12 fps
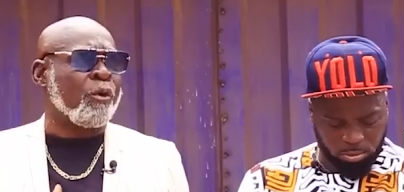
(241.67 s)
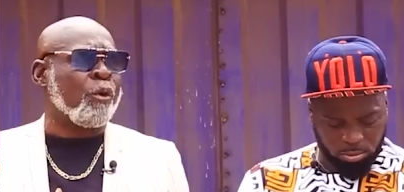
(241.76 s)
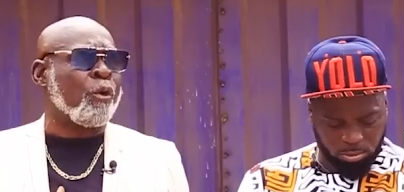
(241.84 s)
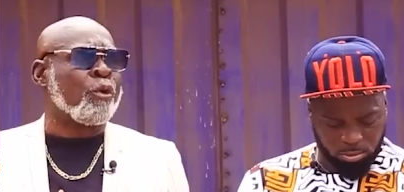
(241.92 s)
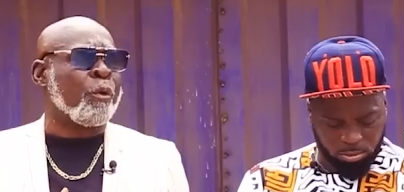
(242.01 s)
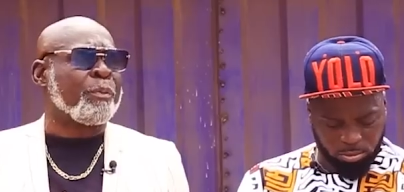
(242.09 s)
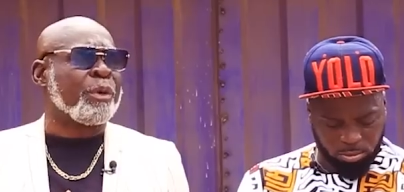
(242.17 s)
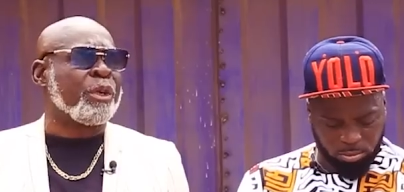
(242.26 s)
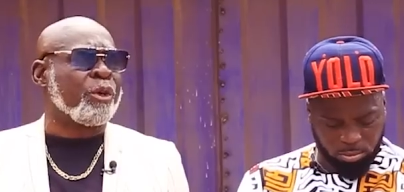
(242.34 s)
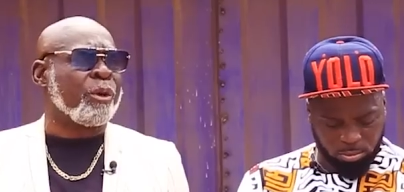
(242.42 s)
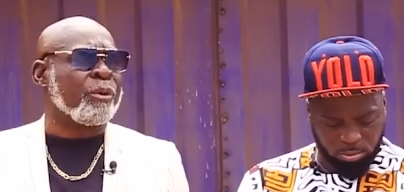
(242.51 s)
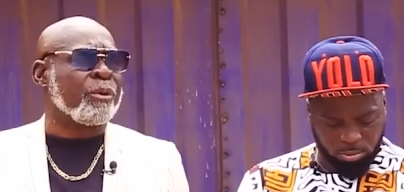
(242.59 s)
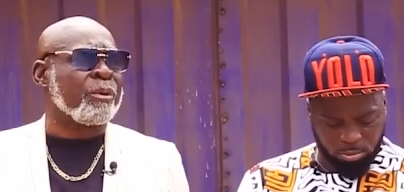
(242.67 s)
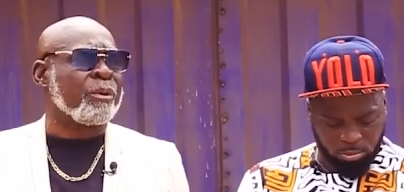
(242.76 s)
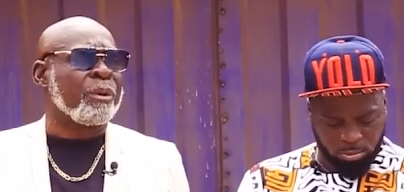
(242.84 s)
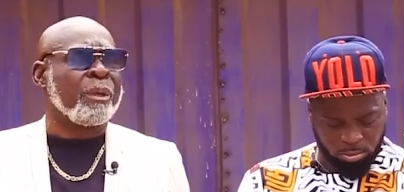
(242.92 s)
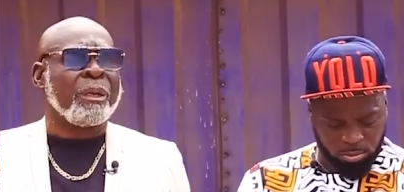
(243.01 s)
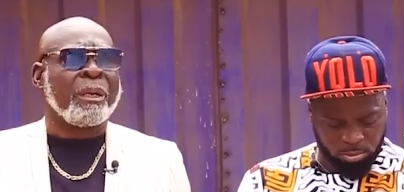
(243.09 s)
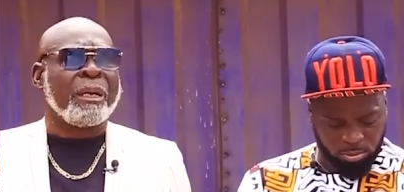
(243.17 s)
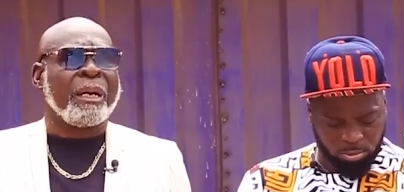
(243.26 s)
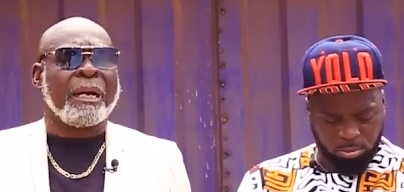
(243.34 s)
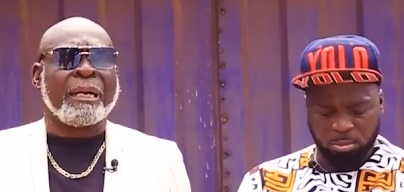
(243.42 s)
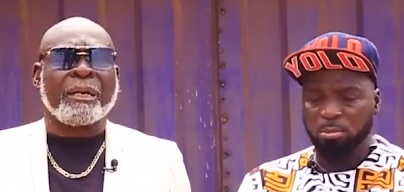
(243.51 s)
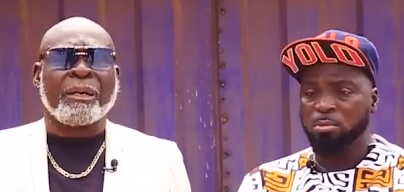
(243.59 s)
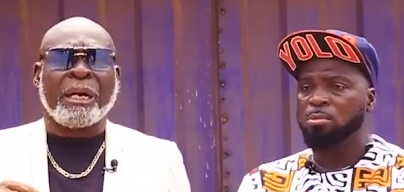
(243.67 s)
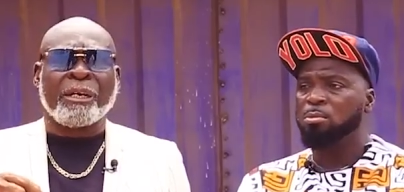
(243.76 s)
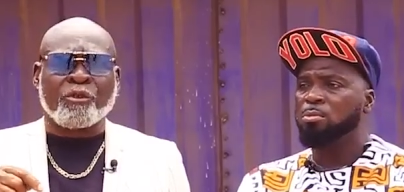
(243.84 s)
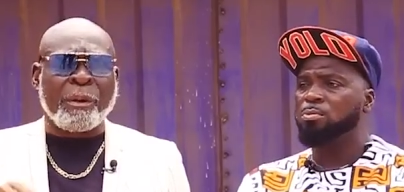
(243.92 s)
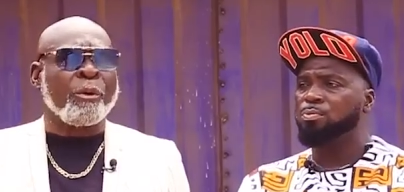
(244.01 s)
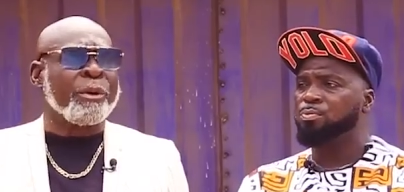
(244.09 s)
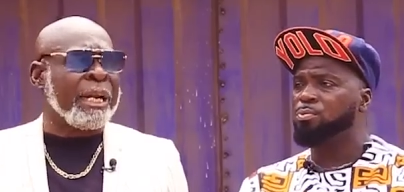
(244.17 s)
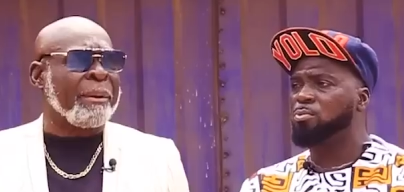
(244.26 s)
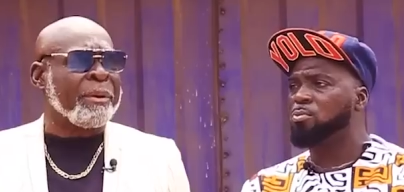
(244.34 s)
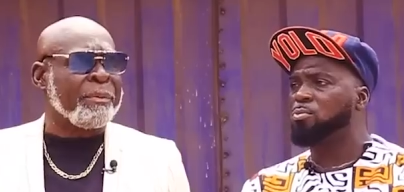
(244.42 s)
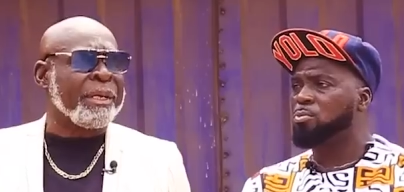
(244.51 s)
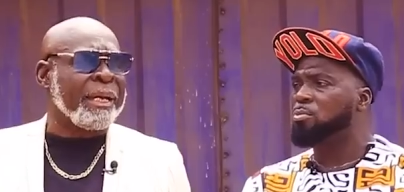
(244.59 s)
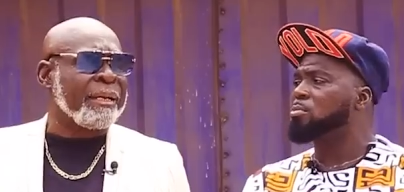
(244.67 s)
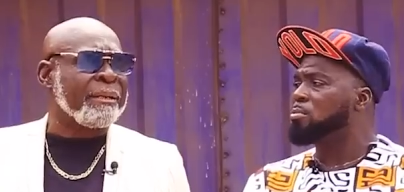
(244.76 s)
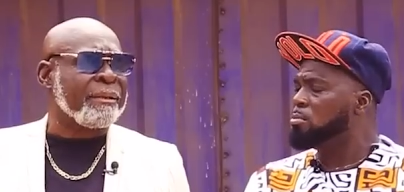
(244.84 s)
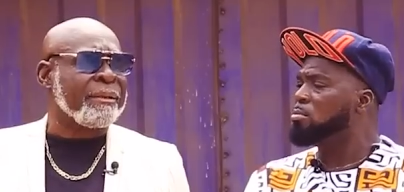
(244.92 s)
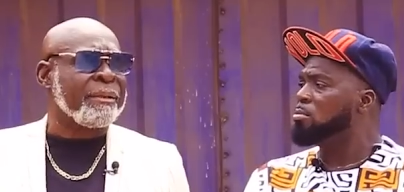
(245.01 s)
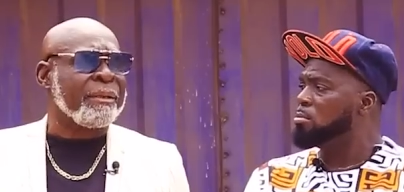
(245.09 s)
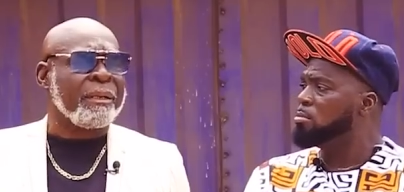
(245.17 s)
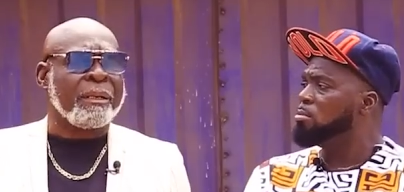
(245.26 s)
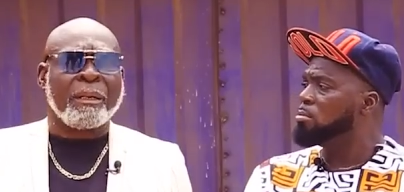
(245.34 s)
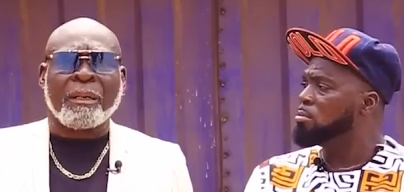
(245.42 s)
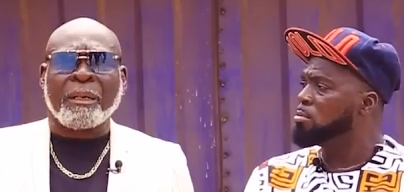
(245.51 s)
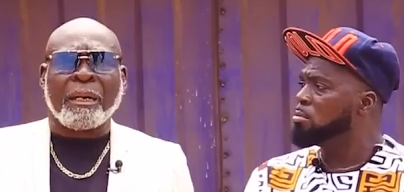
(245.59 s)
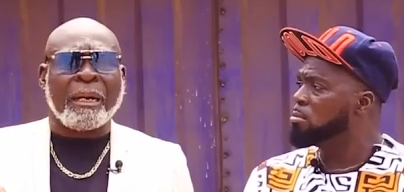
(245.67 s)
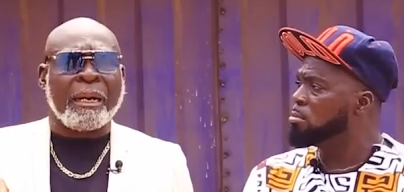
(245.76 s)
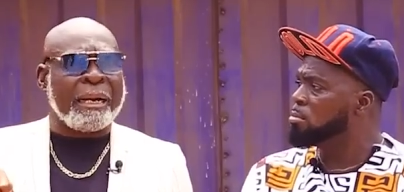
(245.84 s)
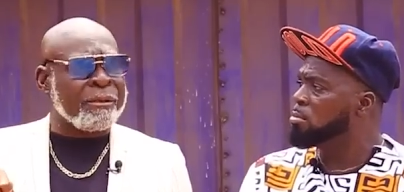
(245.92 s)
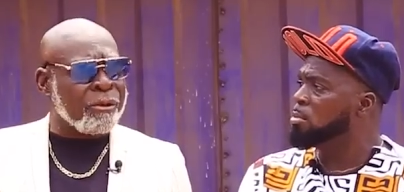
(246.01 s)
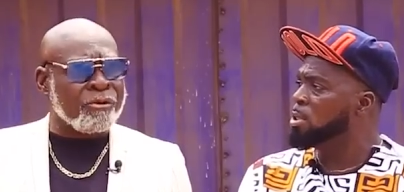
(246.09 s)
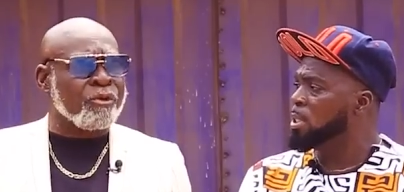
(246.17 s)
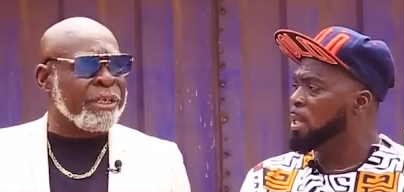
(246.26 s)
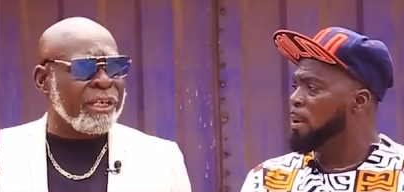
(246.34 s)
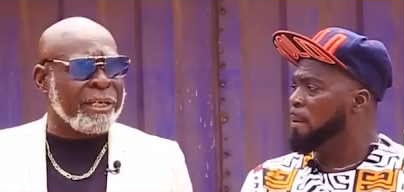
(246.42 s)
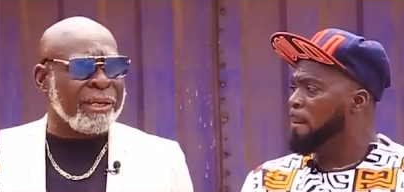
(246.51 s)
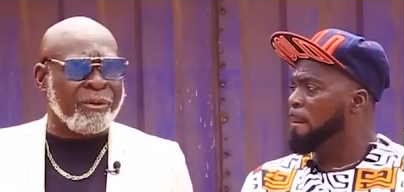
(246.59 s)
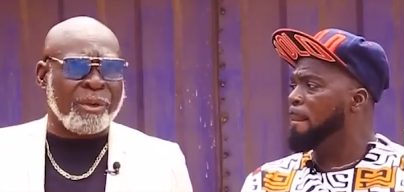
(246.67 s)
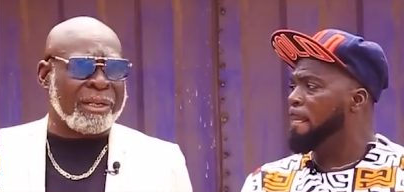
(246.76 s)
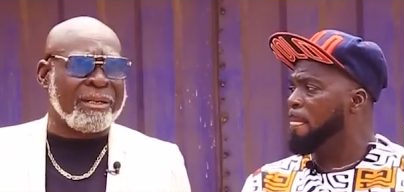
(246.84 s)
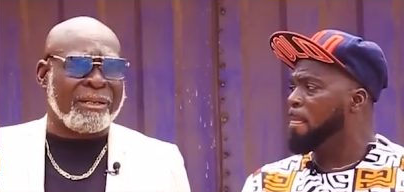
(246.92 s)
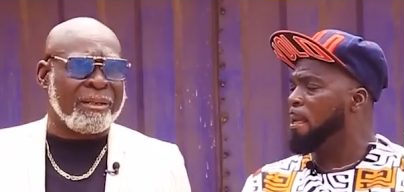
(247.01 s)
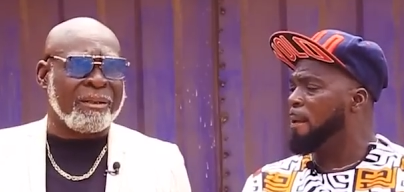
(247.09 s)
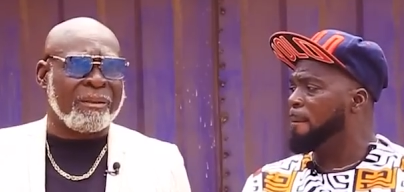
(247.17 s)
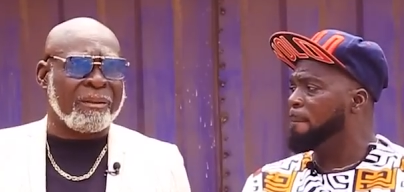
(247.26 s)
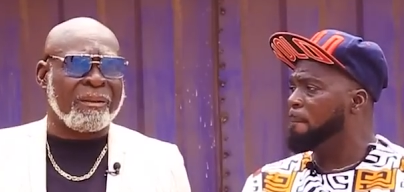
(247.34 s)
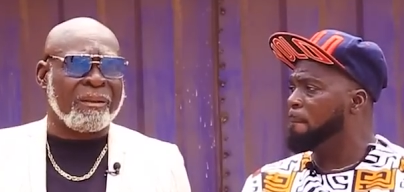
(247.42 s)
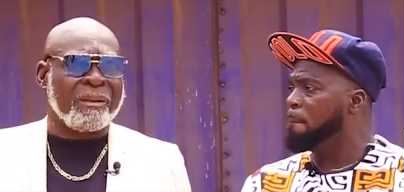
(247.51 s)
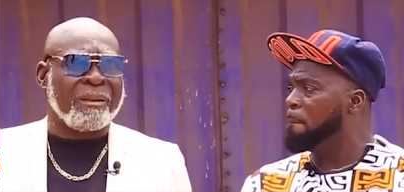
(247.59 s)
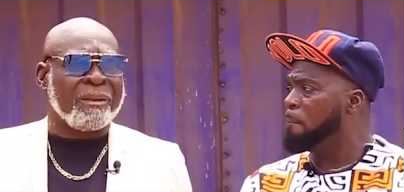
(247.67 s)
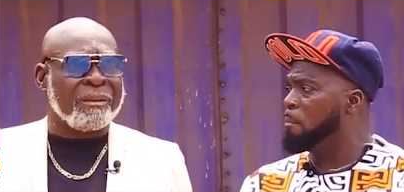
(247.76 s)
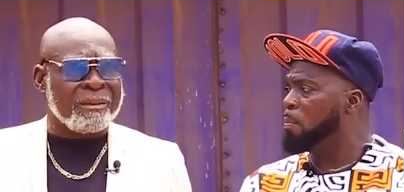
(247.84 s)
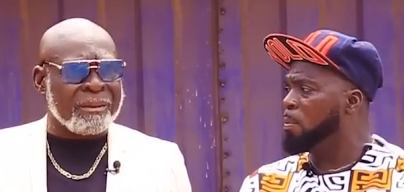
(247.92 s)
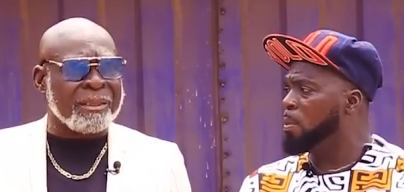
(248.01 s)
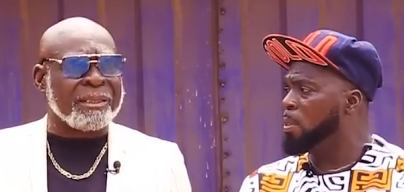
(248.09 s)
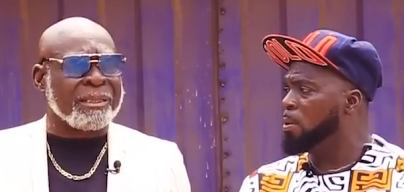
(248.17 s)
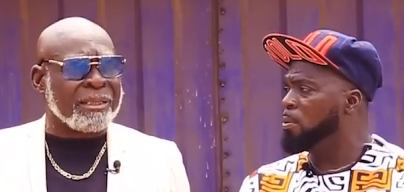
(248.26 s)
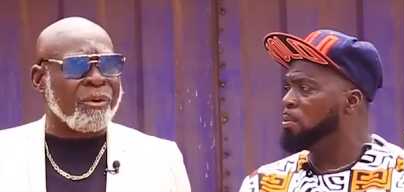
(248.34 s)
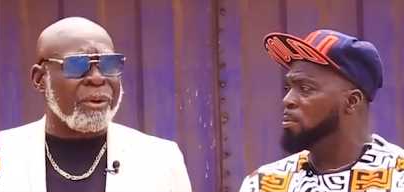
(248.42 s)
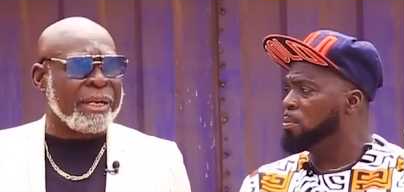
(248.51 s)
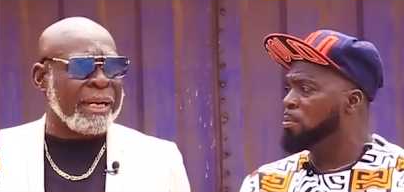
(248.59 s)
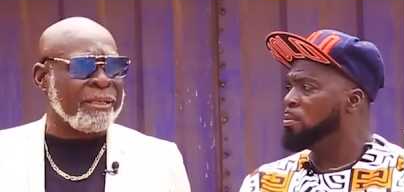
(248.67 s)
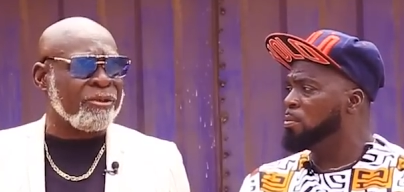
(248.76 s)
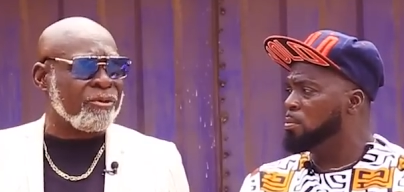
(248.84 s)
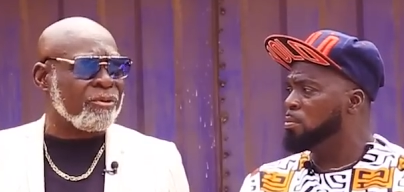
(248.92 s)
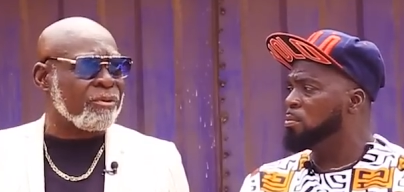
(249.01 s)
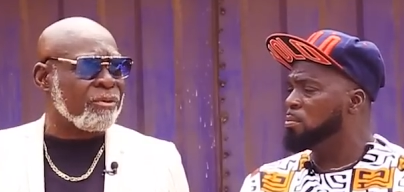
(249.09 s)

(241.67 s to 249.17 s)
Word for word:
Speaker 1: own opinion. Mhm. Ejuma we na me me. I don't do any other work. Yeah. This is the work I do,